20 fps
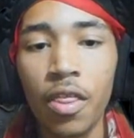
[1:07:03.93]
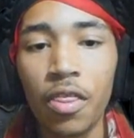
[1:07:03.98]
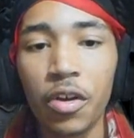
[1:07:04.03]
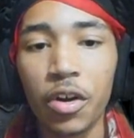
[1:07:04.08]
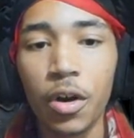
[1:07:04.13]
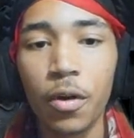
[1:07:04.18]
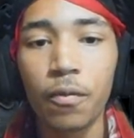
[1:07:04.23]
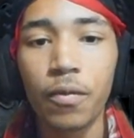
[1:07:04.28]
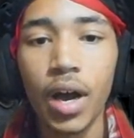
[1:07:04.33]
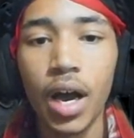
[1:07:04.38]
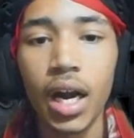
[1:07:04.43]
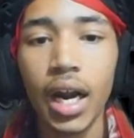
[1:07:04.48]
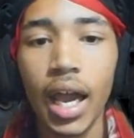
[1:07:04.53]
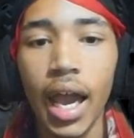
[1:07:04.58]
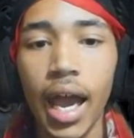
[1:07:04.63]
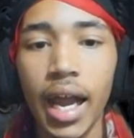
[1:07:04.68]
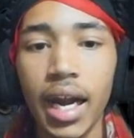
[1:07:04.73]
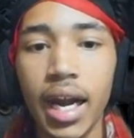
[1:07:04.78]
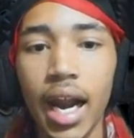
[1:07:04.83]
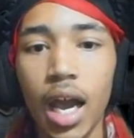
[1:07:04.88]
The Nirvana
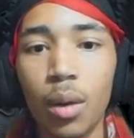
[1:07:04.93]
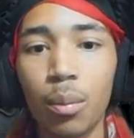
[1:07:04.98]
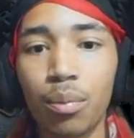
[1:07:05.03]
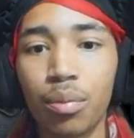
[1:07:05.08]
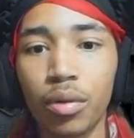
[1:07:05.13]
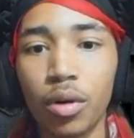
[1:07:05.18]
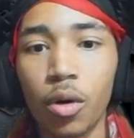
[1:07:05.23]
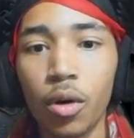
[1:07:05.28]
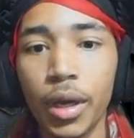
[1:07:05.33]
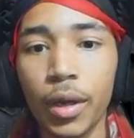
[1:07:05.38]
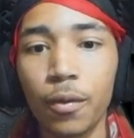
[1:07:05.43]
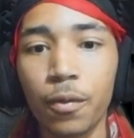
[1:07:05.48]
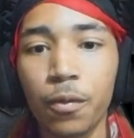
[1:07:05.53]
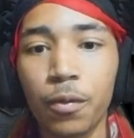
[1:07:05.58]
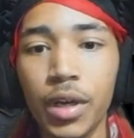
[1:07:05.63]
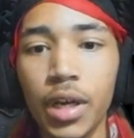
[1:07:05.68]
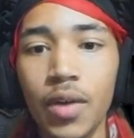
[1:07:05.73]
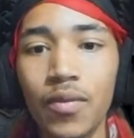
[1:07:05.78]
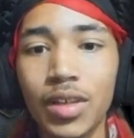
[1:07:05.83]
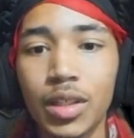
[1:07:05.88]
had now broken
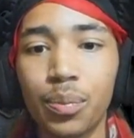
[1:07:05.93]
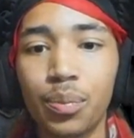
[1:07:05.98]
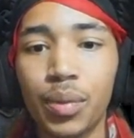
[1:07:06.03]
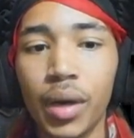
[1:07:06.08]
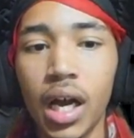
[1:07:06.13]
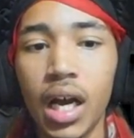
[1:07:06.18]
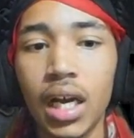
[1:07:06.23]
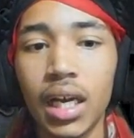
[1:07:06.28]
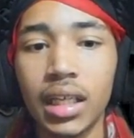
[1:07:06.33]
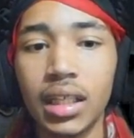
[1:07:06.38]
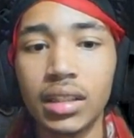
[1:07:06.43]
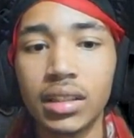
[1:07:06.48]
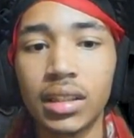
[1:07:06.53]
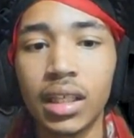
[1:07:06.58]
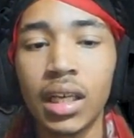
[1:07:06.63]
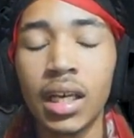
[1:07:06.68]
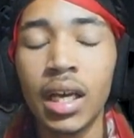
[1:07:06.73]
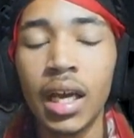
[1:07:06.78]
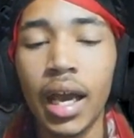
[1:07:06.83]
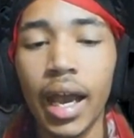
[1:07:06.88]
free of its bonds,